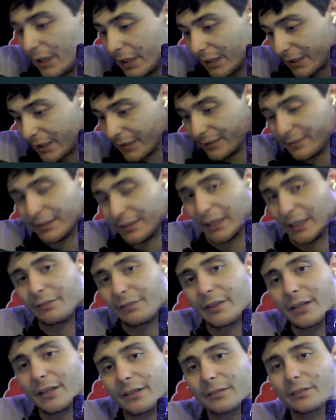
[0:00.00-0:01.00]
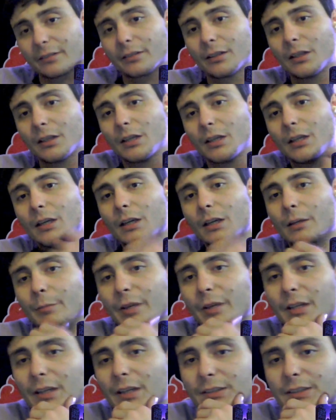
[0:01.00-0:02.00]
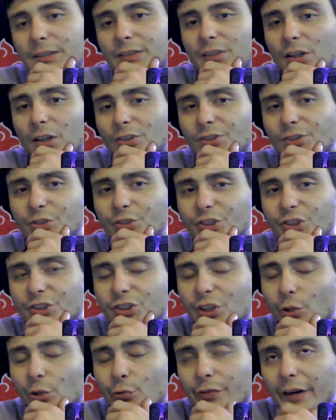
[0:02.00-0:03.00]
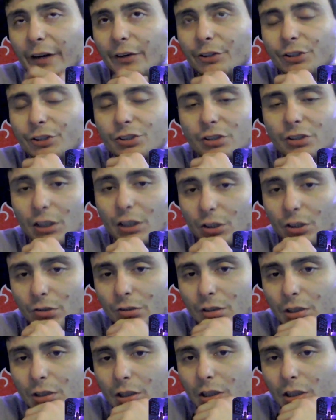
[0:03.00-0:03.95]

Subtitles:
can save this, because it's also just so very slow